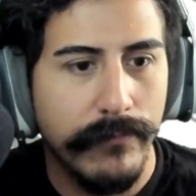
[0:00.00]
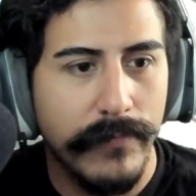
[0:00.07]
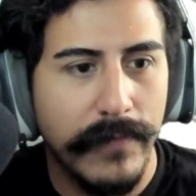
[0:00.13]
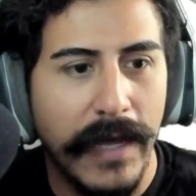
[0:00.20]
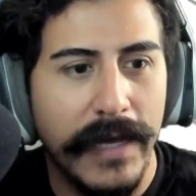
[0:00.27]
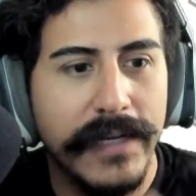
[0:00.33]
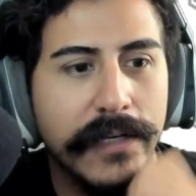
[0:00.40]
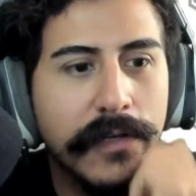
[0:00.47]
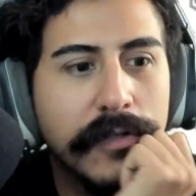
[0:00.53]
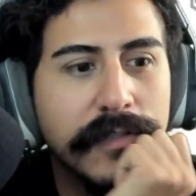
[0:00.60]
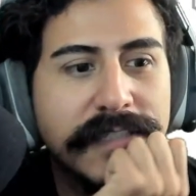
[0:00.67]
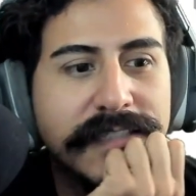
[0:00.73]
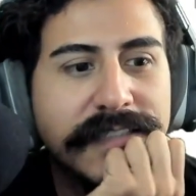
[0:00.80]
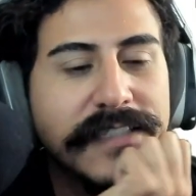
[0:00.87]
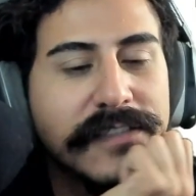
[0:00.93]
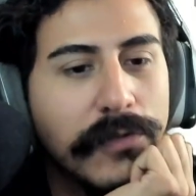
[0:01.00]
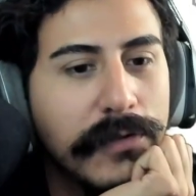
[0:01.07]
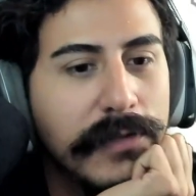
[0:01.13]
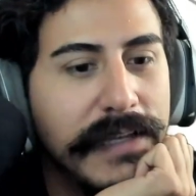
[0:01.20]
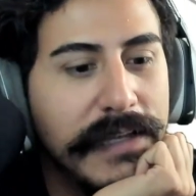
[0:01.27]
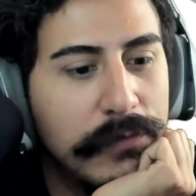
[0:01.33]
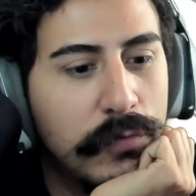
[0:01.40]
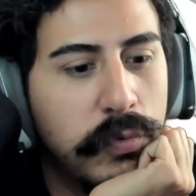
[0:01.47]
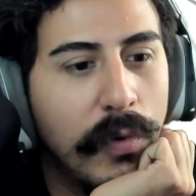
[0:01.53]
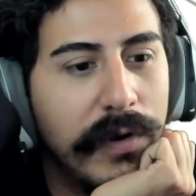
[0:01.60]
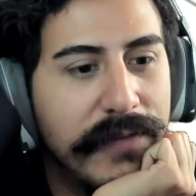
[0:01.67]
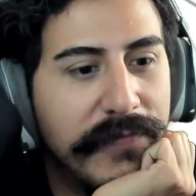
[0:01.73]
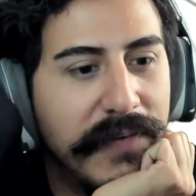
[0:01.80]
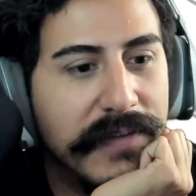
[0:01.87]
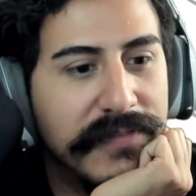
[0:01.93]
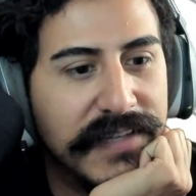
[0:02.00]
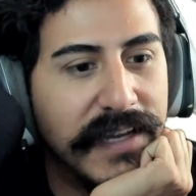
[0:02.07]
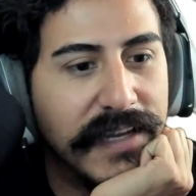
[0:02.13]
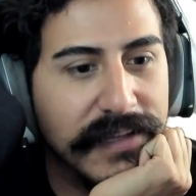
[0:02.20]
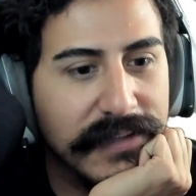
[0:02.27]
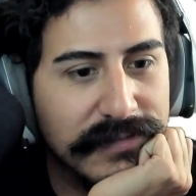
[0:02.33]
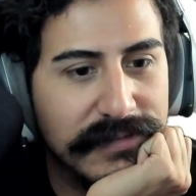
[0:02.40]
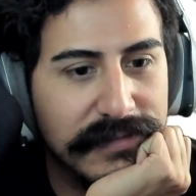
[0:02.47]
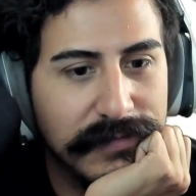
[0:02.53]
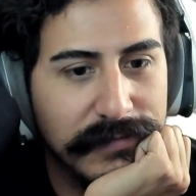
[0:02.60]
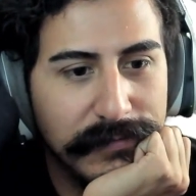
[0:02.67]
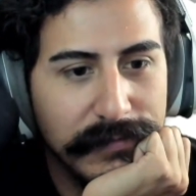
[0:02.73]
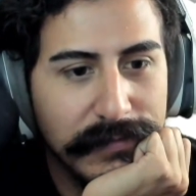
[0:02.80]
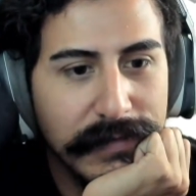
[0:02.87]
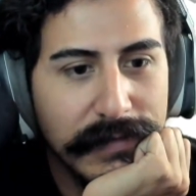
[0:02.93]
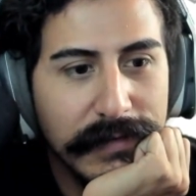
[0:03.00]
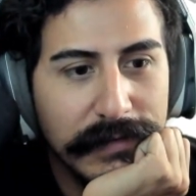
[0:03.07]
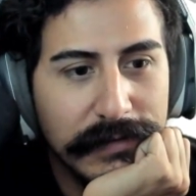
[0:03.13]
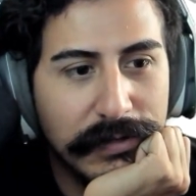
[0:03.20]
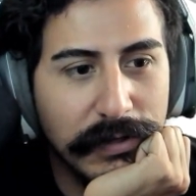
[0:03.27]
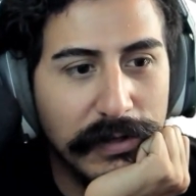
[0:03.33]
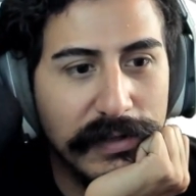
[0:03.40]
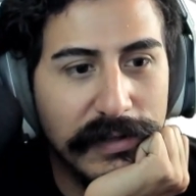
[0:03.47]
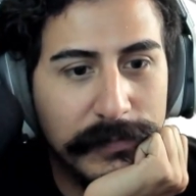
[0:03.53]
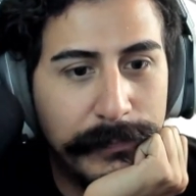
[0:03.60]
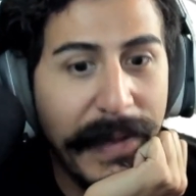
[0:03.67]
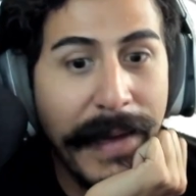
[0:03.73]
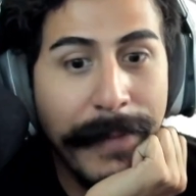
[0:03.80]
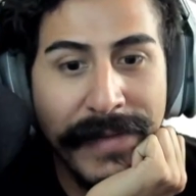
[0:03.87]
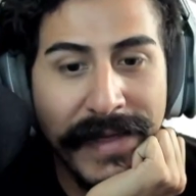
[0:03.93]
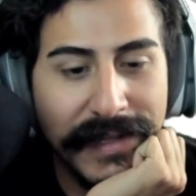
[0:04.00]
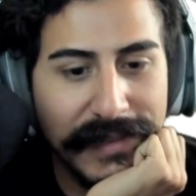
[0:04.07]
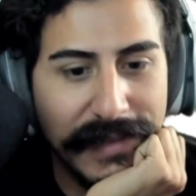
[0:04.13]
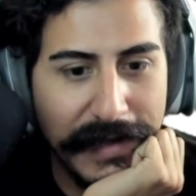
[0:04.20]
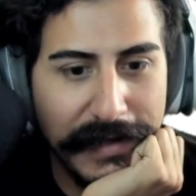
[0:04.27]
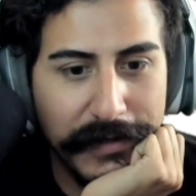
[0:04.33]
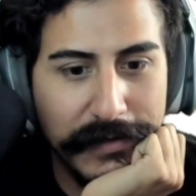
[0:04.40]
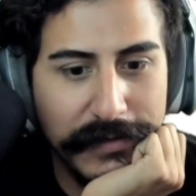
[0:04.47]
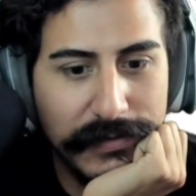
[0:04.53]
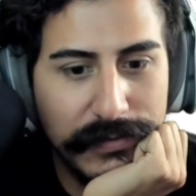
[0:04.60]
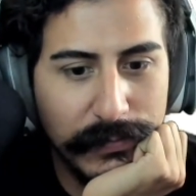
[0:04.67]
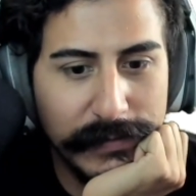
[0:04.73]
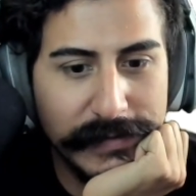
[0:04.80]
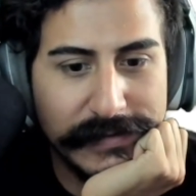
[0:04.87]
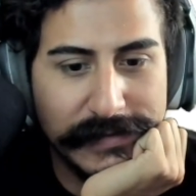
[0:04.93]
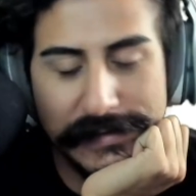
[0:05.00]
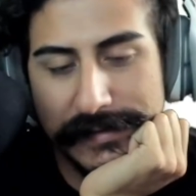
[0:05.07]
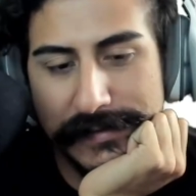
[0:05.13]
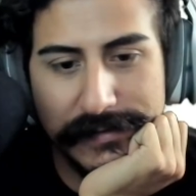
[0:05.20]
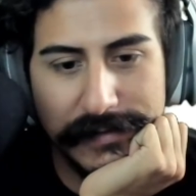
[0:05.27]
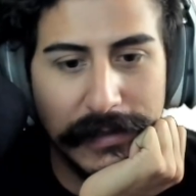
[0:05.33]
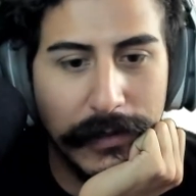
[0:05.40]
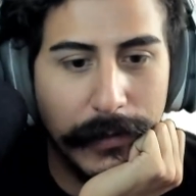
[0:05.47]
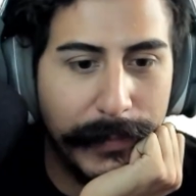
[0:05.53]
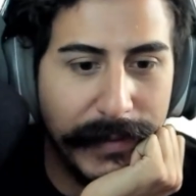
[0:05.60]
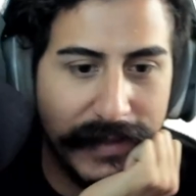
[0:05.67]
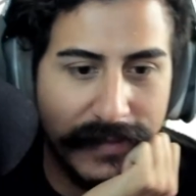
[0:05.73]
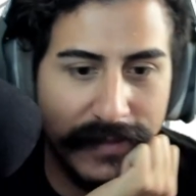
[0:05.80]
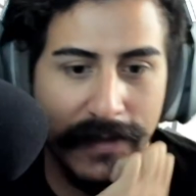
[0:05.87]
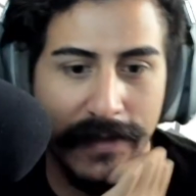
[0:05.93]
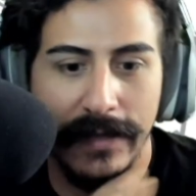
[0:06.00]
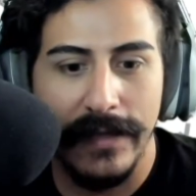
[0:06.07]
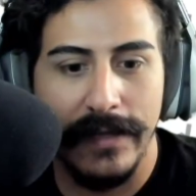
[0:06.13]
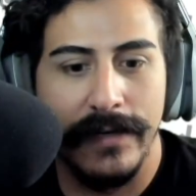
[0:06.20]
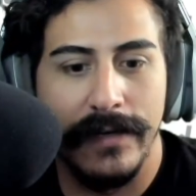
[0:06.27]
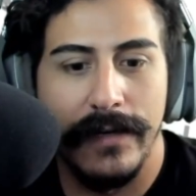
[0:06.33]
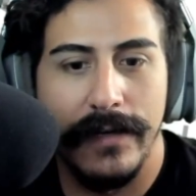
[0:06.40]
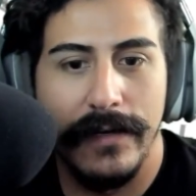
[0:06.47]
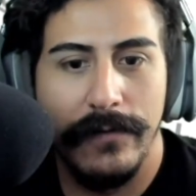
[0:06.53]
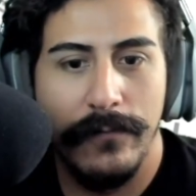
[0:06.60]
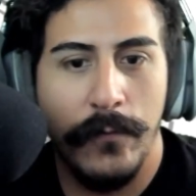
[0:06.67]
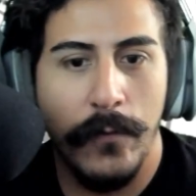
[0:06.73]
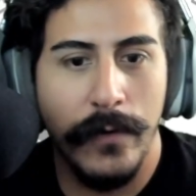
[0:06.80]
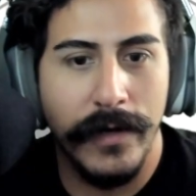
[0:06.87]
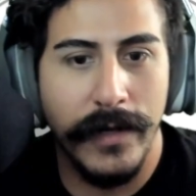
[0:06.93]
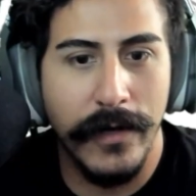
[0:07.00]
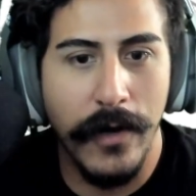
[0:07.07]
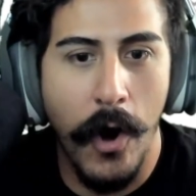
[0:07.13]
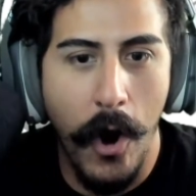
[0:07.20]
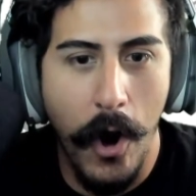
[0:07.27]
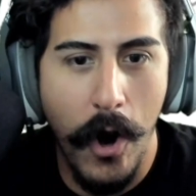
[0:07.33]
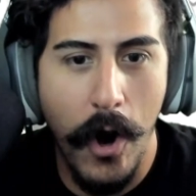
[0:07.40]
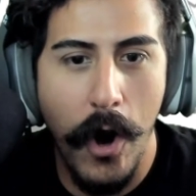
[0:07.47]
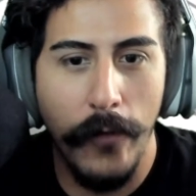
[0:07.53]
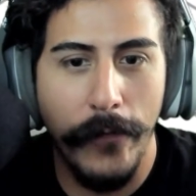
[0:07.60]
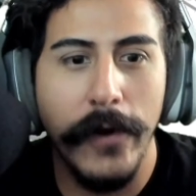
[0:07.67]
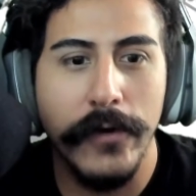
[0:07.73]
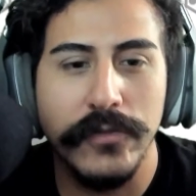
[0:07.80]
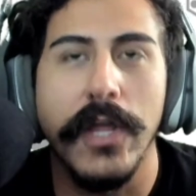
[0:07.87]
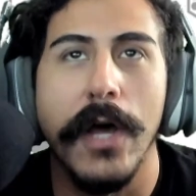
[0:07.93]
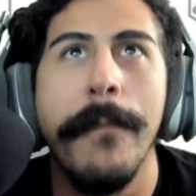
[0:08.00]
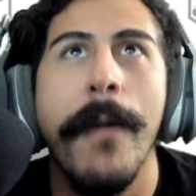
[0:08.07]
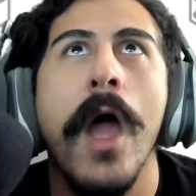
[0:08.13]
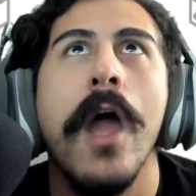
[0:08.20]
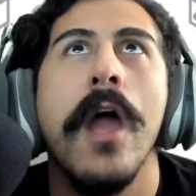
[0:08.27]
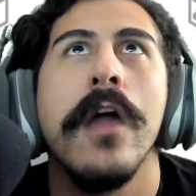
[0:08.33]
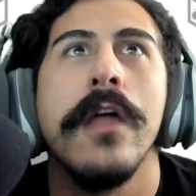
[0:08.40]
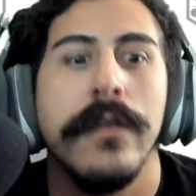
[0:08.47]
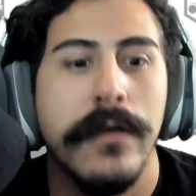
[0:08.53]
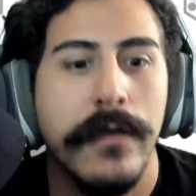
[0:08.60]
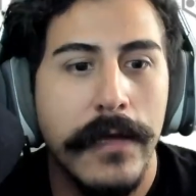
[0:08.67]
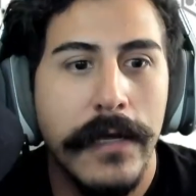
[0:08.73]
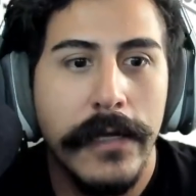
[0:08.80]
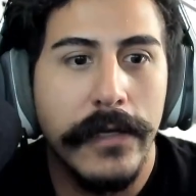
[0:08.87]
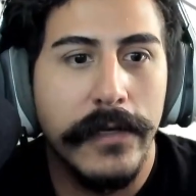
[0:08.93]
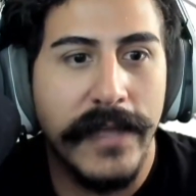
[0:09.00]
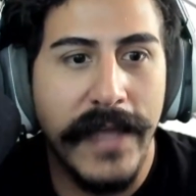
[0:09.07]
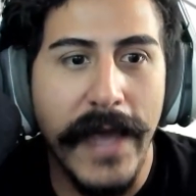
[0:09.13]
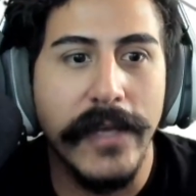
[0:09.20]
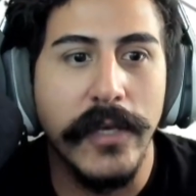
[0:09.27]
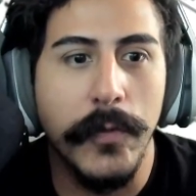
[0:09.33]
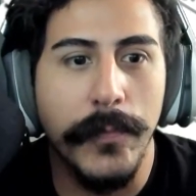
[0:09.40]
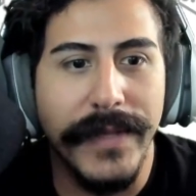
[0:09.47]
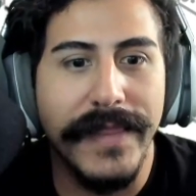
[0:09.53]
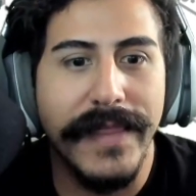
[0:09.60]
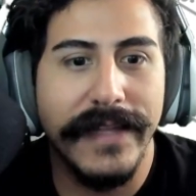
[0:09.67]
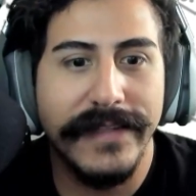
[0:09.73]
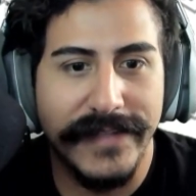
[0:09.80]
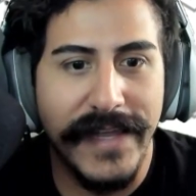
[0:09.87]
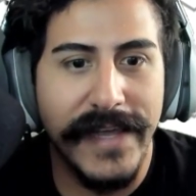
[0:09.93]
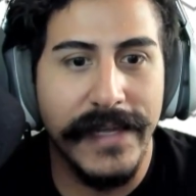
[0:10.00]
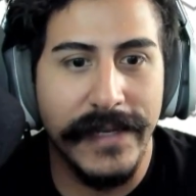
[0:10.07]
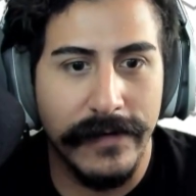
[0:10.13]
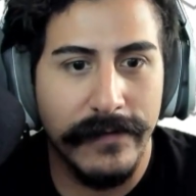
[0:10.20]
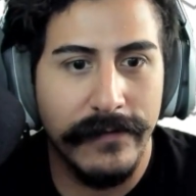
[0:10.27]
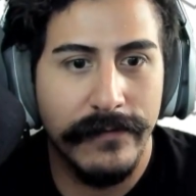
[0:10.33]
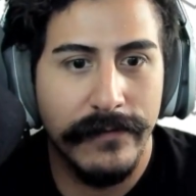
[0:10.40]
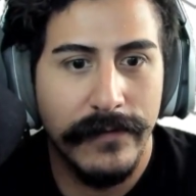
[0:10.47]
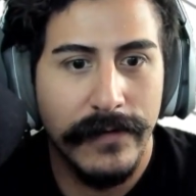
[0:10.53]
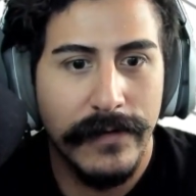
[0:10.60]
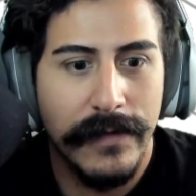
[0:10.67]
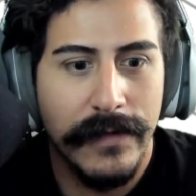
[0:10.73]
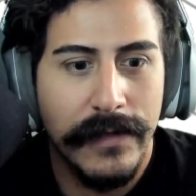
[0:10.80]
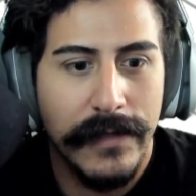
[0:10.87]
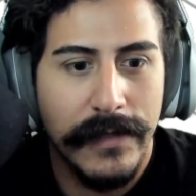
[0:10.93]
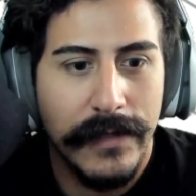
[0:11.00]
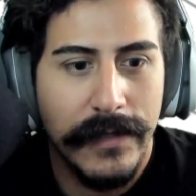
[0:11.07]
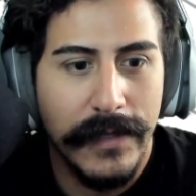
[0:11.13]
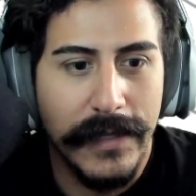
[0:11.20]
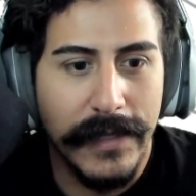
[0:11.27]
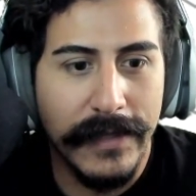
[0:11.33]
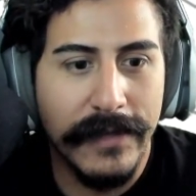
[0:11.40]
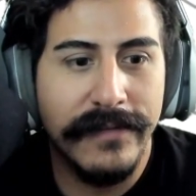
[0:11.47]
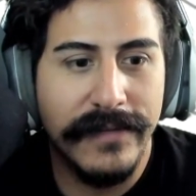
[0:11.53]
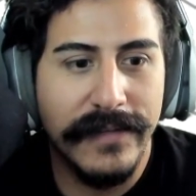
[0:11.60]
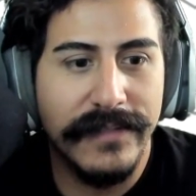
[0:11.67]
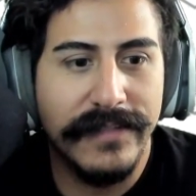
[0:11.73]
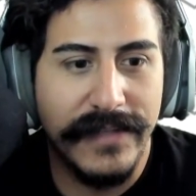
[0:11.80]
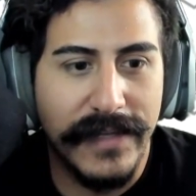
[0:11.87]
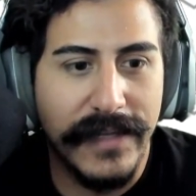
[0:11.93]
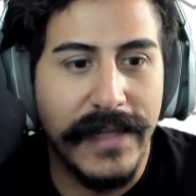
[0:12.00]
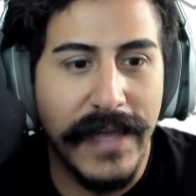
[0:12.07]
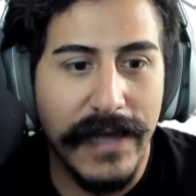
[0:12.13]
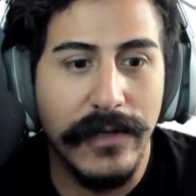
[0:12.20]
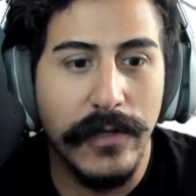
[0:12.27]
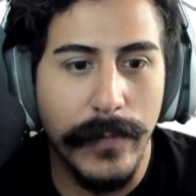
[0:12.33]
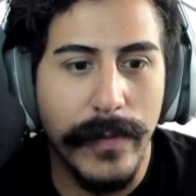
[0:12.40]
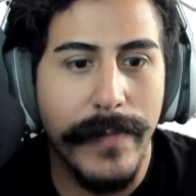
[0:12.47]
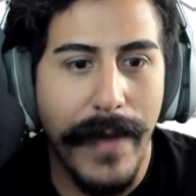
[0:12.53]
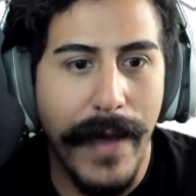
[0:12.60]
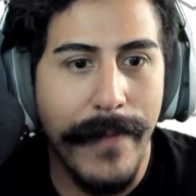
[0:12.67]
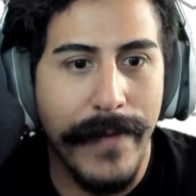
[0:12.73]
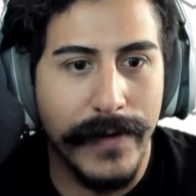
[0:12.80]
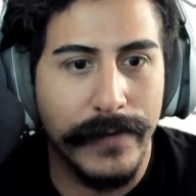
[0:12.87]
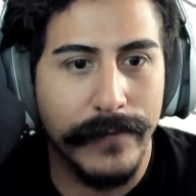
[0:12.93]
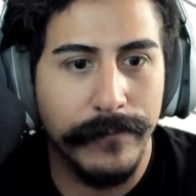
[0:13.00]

I didn't notice this thing's only twenty-five seconds. So there's Batman gliders, which is, you know, a big thing in uh, Fortnite. Oh, there's the man. Can you be that skin? Is this, can you be Batman?